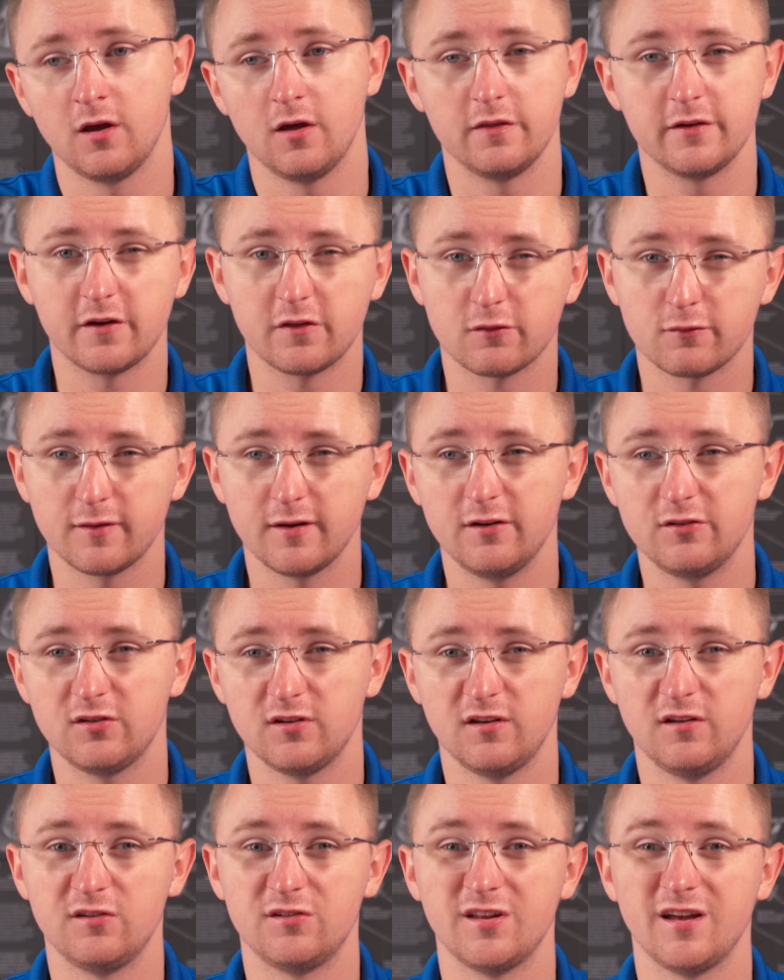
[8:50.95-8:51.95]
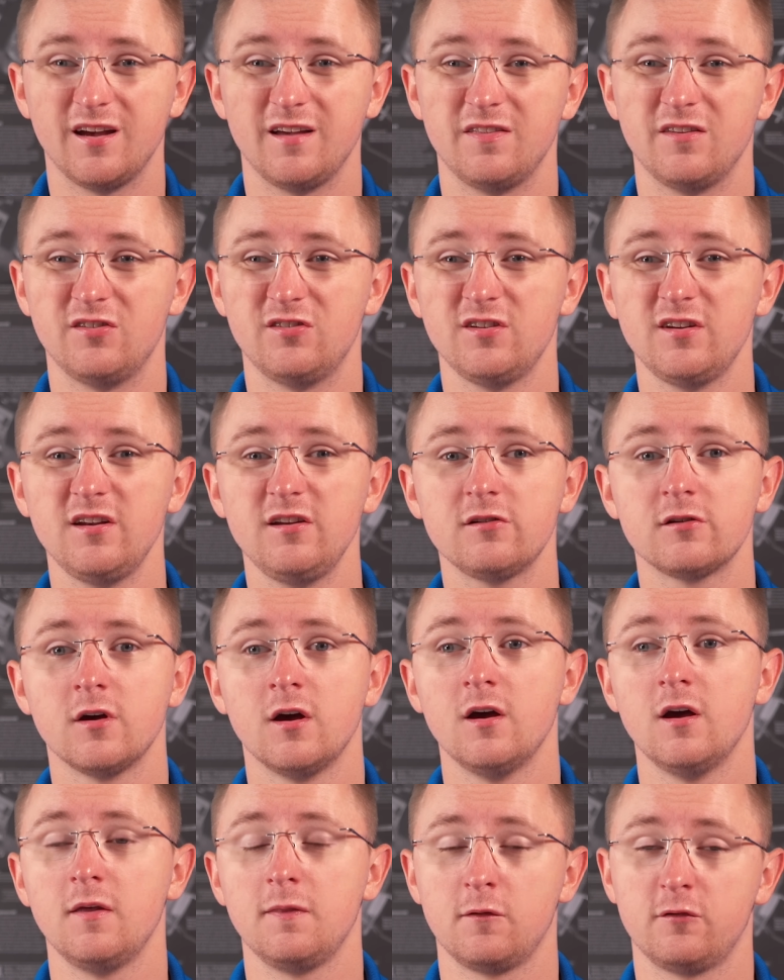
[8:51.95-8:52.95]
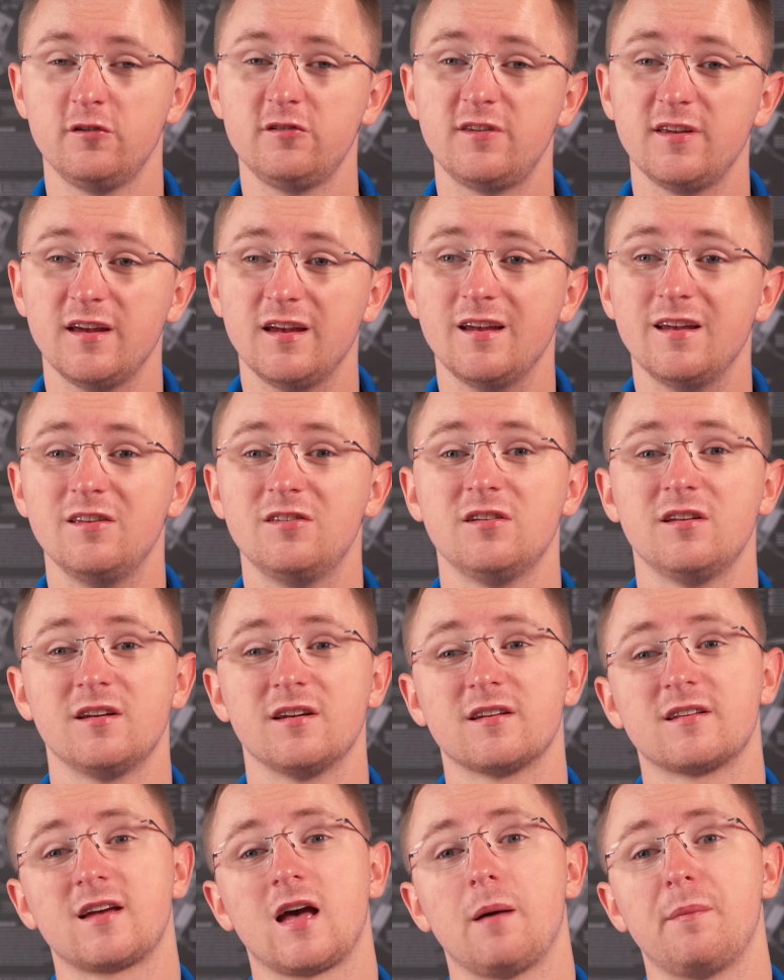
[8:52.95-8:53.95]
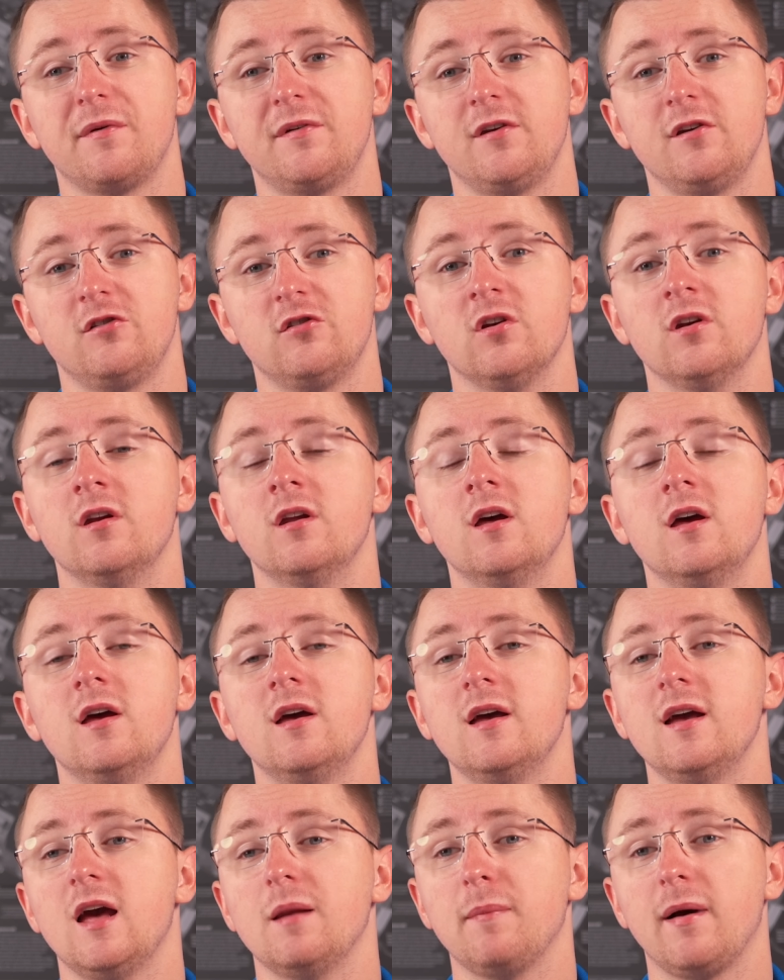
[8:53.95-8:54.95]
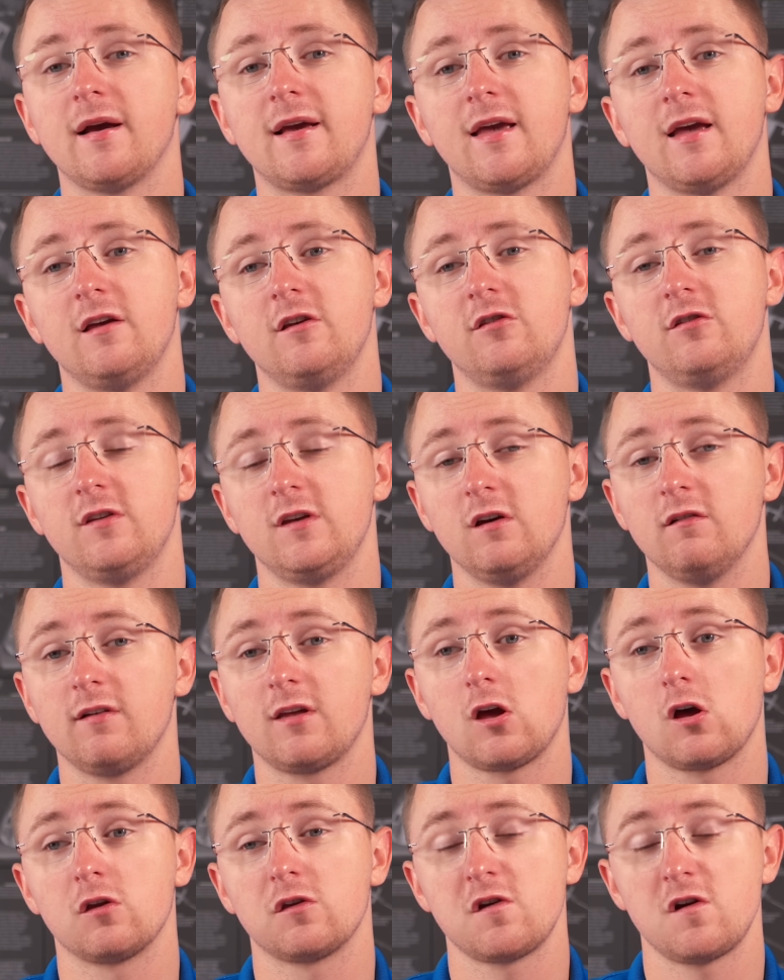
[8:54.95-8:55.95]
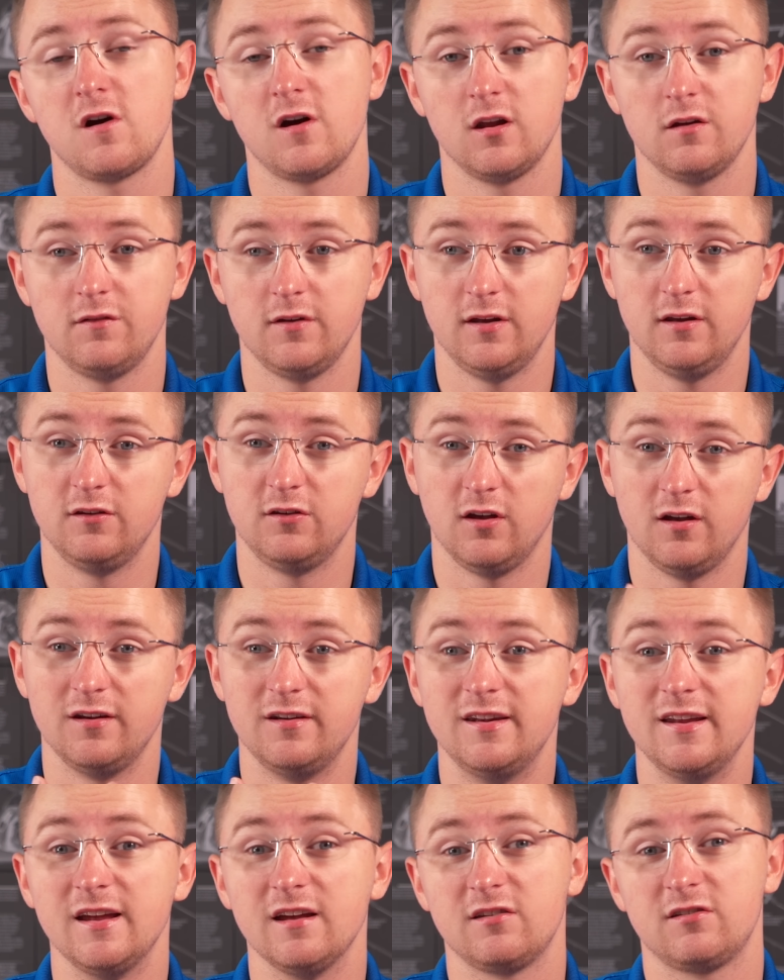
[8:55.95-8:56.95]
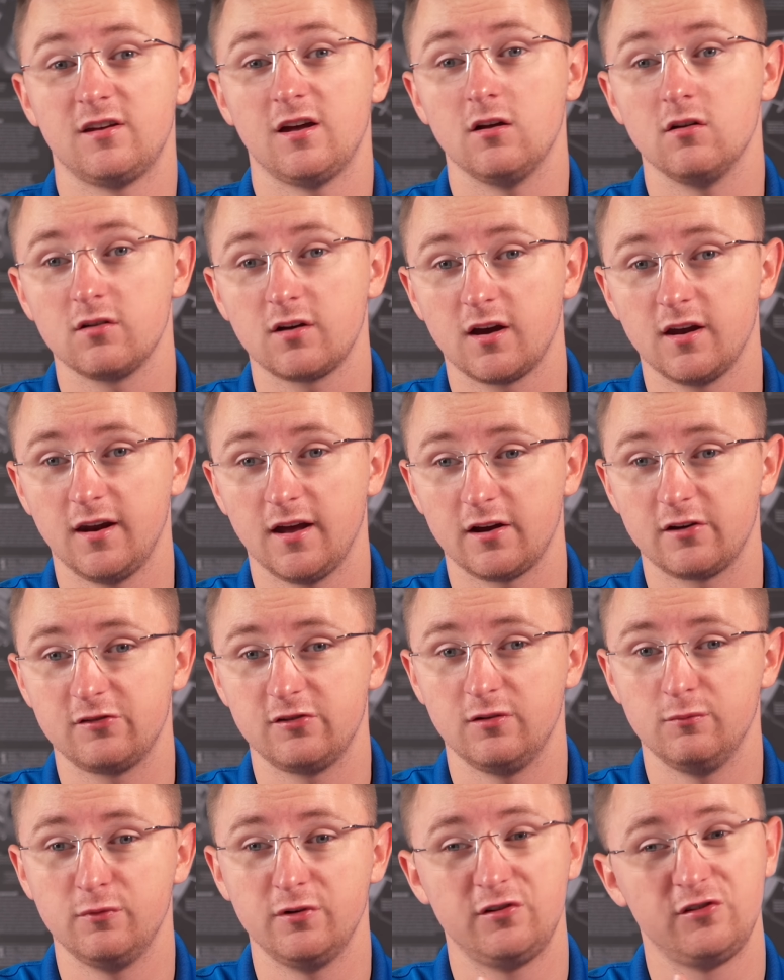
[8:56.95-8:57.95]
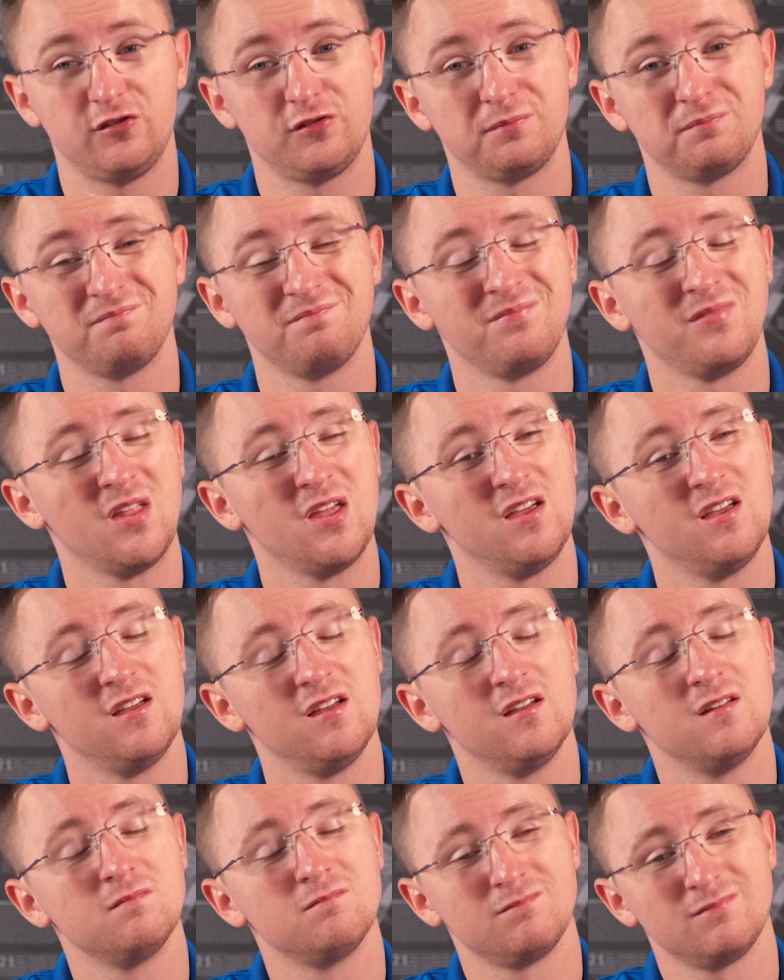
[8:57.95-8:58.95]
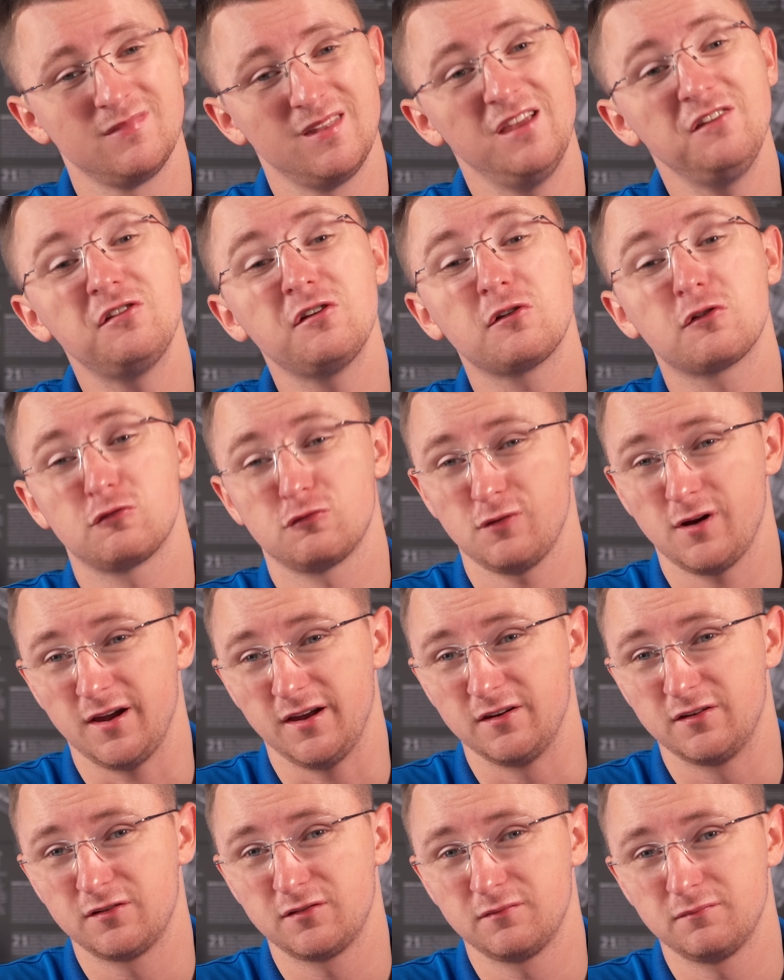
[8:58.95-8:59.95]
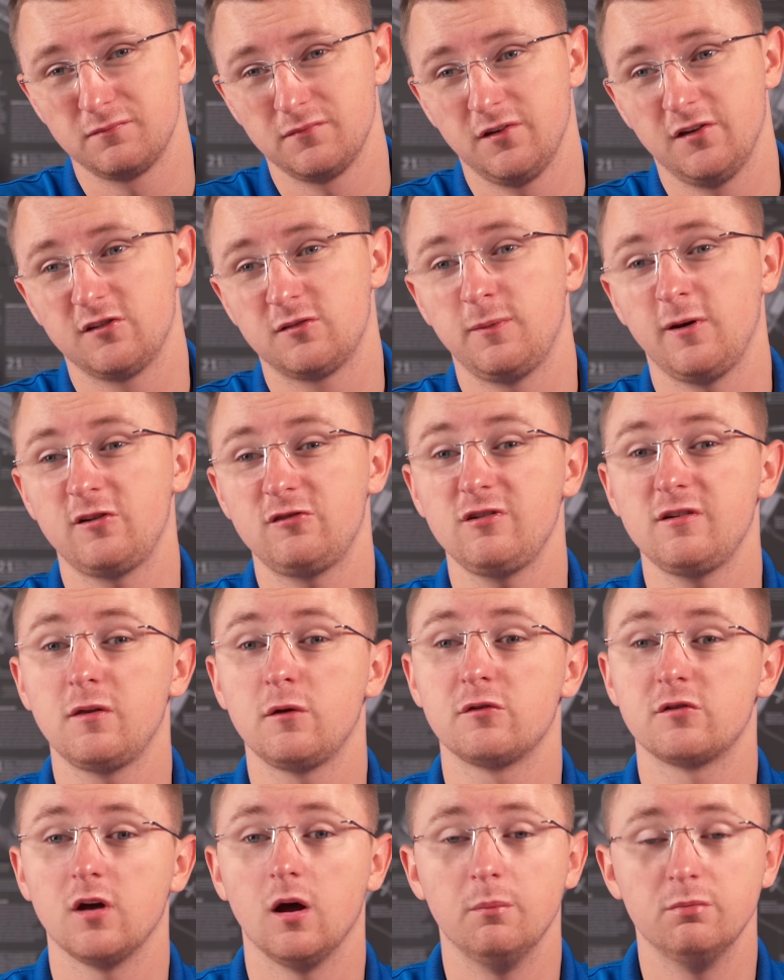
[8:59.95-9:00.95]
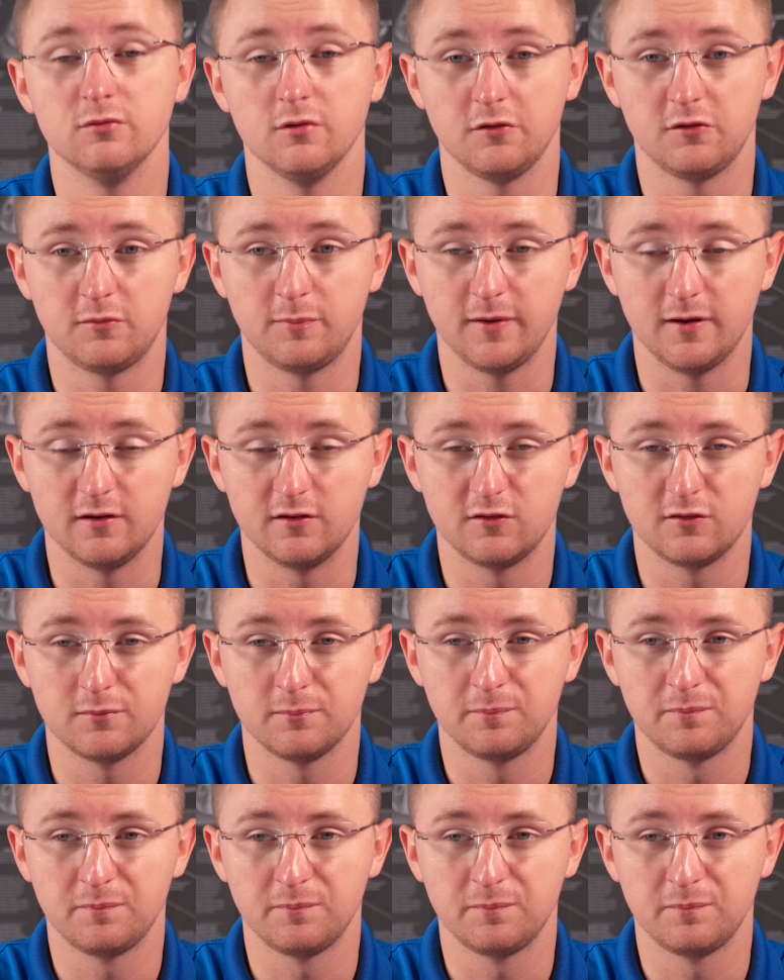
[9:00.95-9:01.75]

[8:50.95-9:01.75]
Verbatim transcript: The other reason is that in the cities, there just isn't competition. In my case, the only alternative is a DSL connection, which isn't great, especially those upload speeds.